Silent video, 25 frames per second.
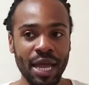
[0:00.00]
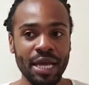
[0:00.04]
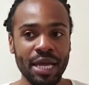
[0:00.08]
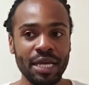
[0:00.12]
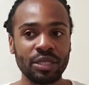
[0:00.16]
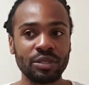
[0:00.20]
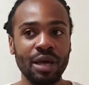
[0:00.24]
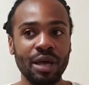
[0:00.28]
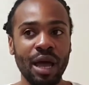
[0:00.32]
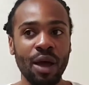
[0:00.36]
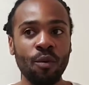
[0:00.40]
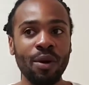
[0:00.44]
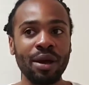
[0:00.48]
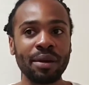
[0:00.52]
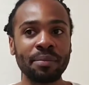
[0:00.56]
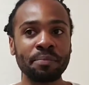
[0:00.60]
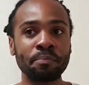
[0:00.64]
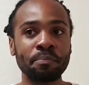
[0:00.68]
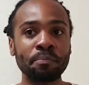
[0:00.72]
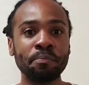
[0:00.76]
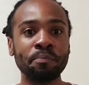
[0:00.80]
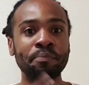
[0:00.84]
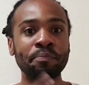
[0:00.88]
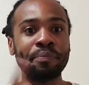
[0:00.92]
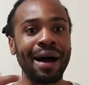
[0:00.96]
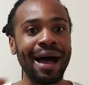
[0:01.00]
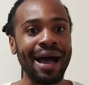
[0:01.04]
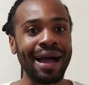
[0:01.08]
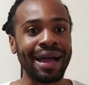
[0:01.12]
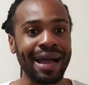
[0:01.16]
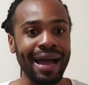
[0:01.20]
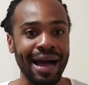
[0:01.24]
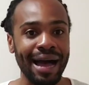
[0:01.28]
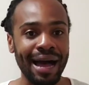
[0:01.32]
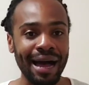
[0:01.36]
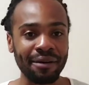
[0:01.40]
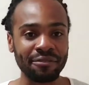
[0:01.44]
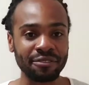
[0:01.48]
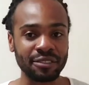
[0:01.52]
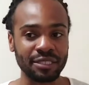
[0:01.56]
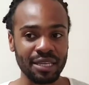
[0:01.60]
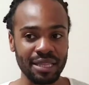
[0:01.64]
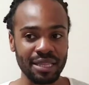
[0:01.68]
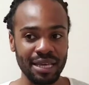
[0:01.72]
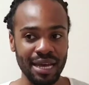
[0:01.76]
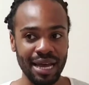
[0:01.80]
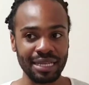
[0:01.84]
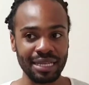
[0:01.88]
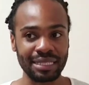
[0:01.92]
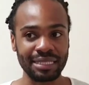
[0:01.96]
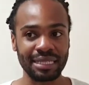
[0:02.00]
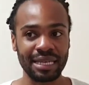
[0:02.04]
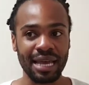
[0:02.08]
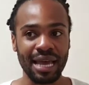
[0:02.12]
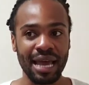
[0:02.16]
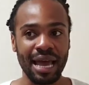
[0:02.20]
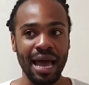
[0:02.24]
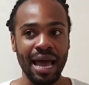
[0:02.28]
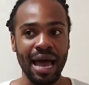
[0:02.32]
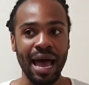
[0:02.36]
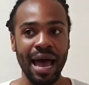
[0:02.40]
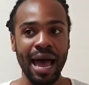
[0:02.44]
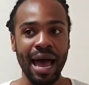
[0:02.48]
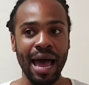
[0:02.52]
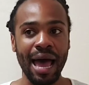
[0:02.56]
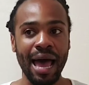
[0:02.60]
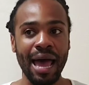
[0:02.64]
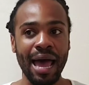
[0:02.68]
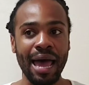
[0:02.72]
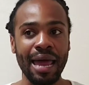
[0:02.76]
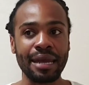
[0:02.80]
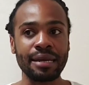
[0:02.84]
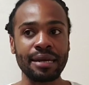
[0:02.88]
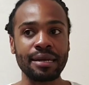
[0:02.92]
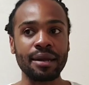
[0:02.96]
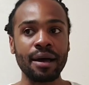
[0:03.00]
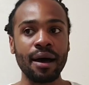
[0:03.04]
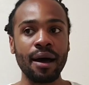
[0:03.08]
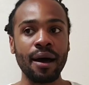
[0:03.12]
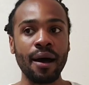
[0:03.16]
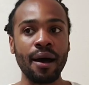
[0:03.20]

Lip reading: So I went back after that, and